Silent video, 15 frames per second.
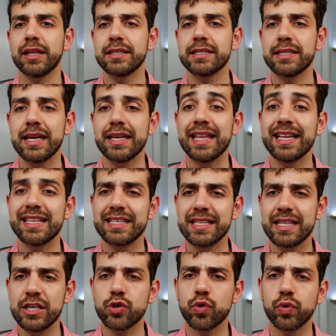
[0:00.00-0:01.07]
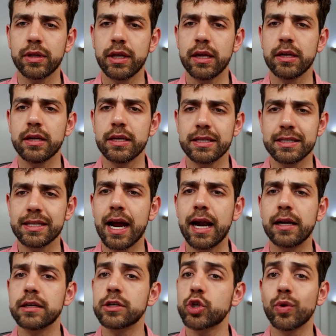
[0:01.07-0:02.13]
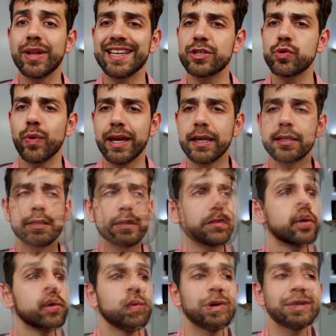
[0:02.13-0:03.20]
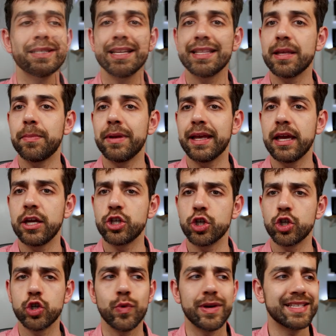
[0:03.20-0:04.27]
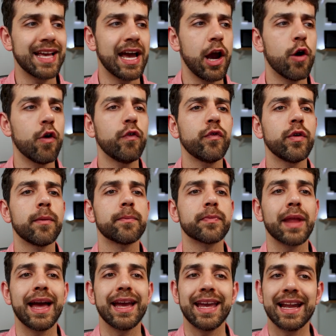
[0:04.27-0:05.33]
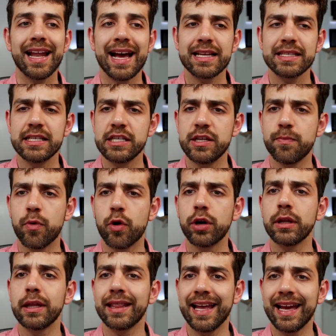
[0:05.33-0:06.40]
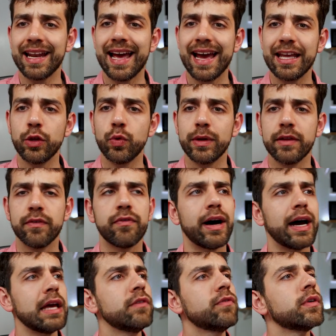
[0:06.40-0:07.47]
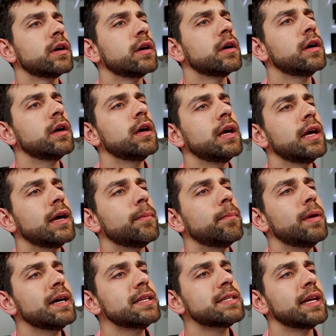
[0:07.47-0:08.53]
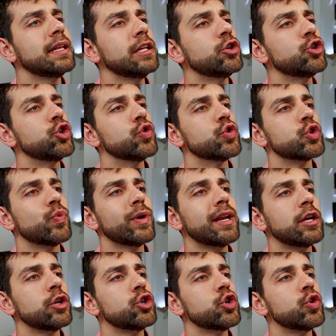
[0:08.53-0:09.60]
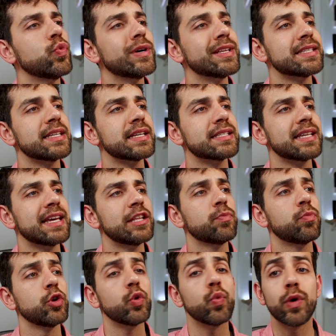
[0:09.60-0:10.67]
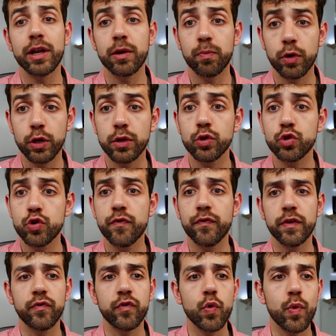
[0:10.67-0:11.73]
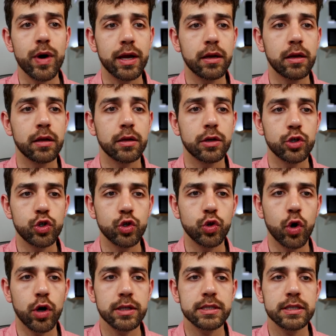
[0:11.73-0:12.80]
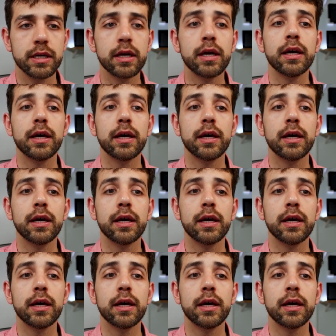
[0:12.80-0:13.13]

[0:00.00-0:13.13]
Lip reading: and say that this container is started. So let's wait. Once that application shows as a health, I can access the port 9925, but I need to use 192.168.1.251, two dots,